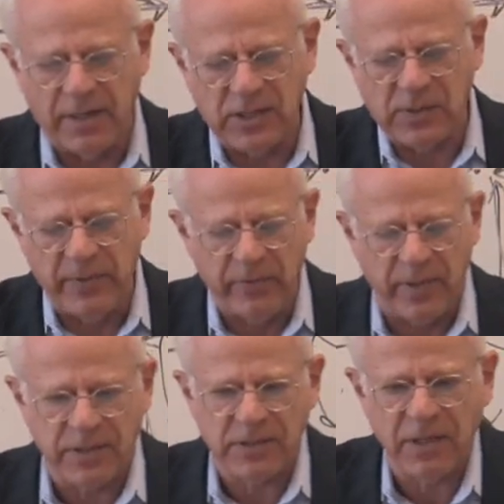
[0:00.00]
and
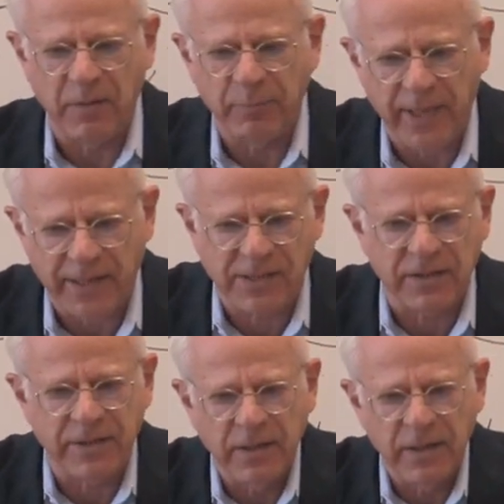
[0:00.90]
experience
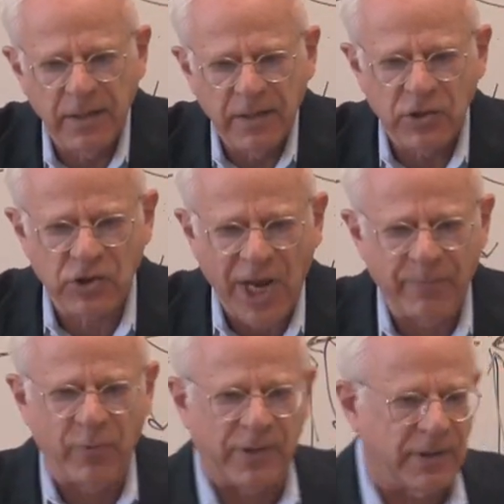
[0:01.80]
complexly
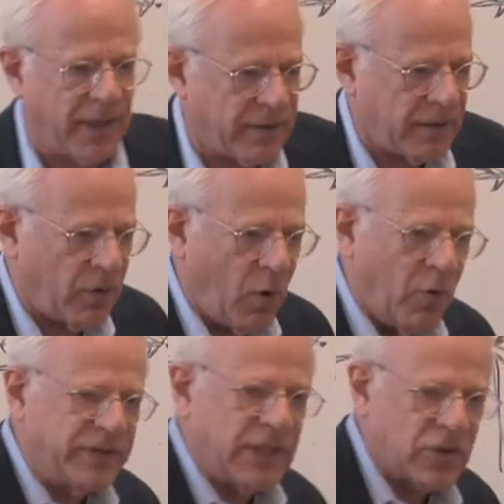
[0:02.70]
shape one another,
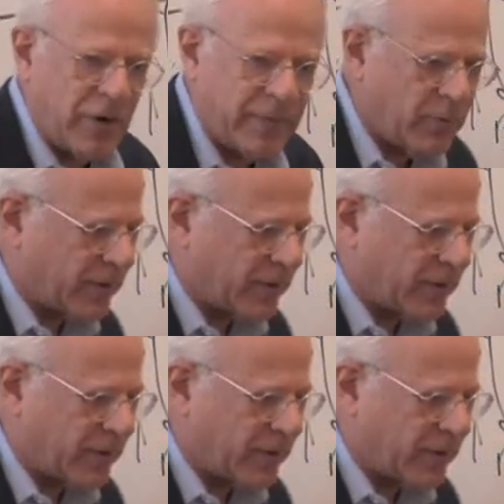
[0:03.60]
overdetermine